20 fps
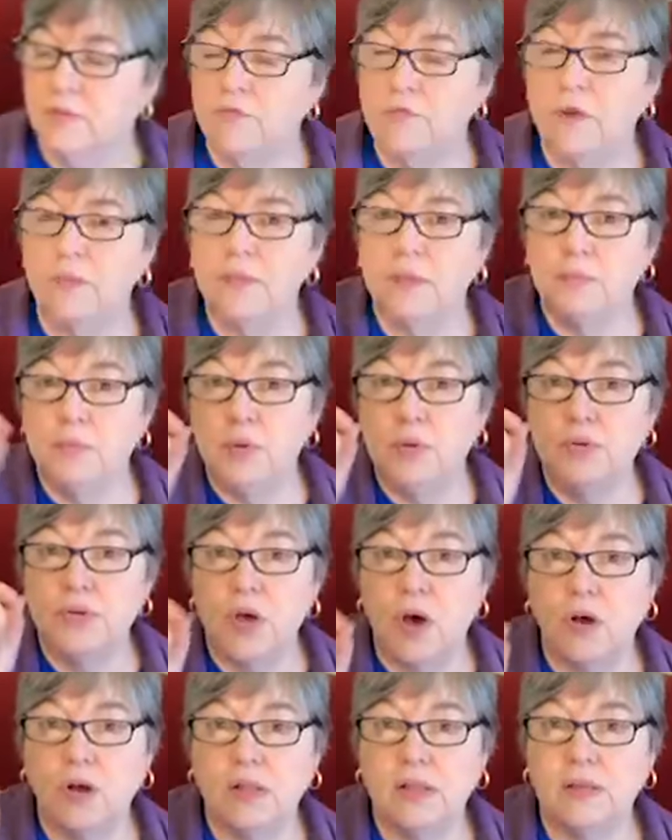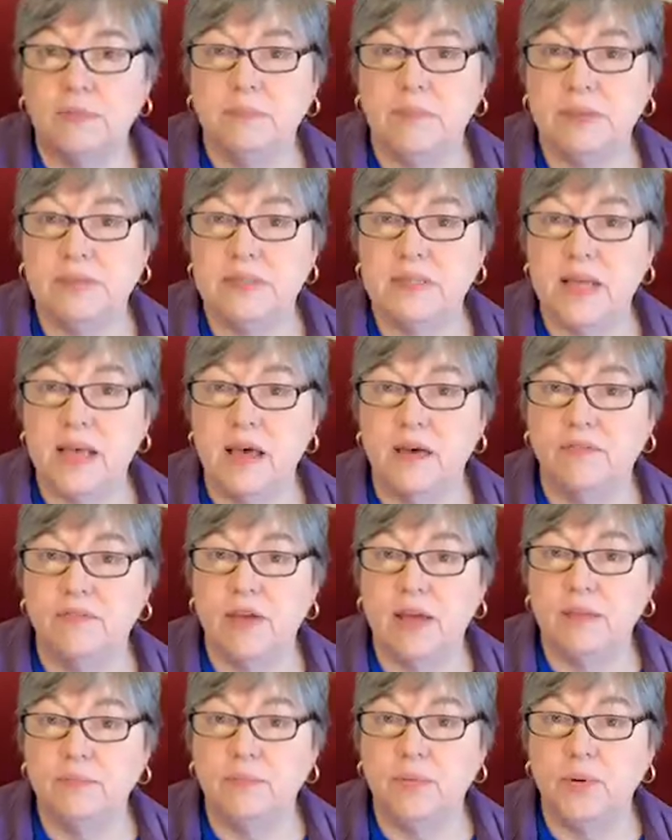the bulldog clip itself
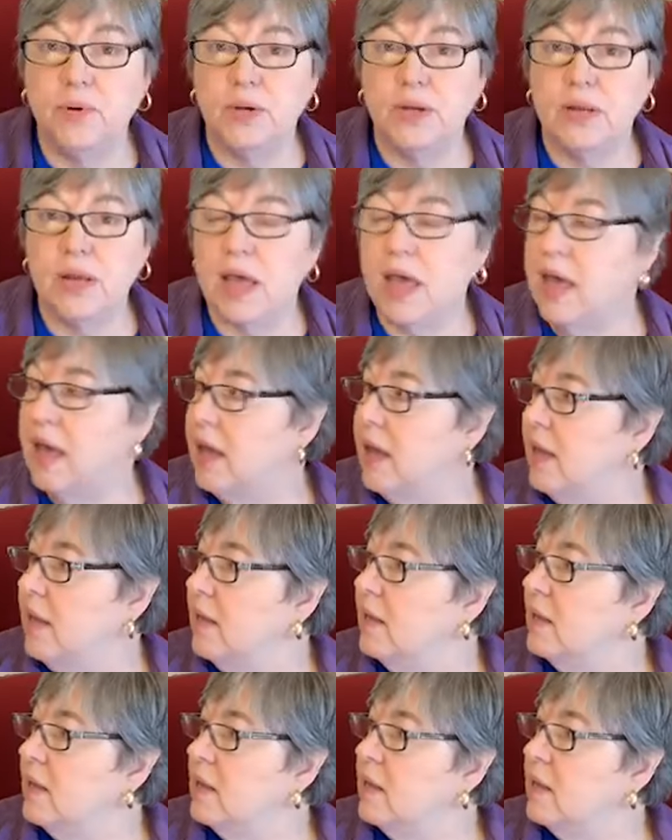and put a